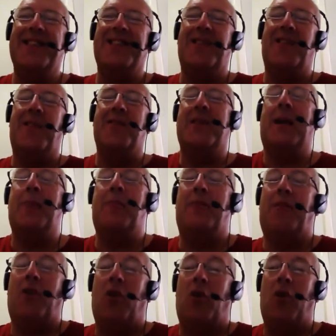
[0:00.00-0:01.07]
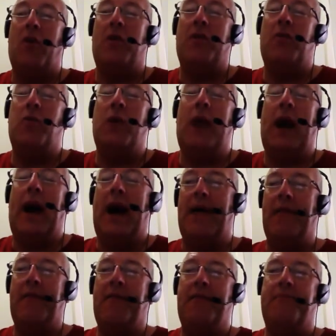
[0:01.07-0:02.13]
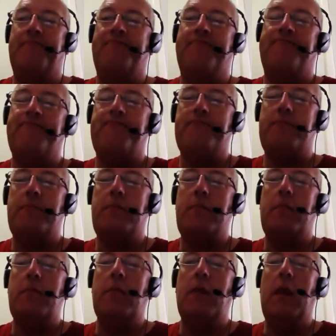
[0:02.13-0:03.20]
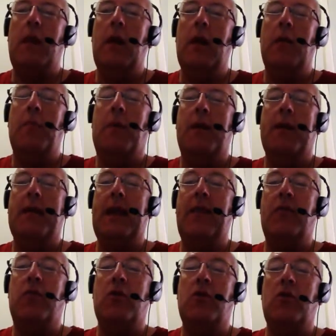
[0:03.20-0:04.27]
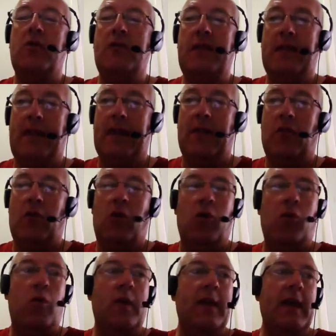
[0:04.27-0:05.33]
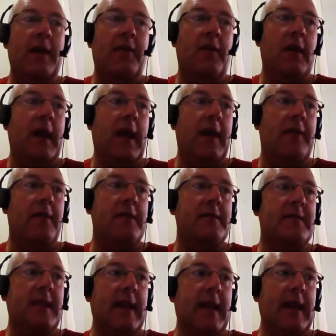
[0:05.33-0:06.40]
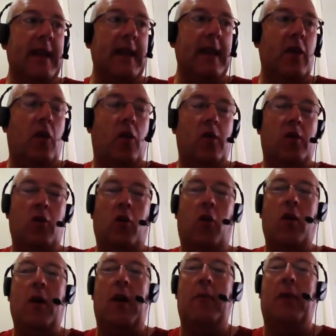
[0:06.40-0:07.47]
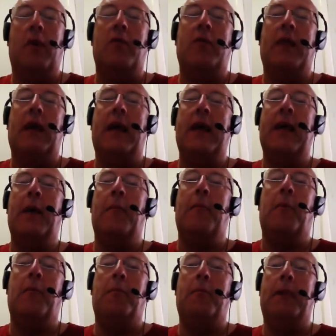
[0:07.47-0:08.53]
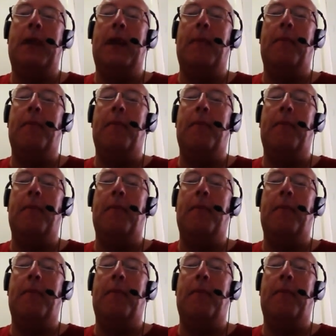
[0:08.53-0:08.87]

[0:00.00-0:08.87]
another type of clock that we have. But if we're using that clock, we never ever say or talk about AM or PM.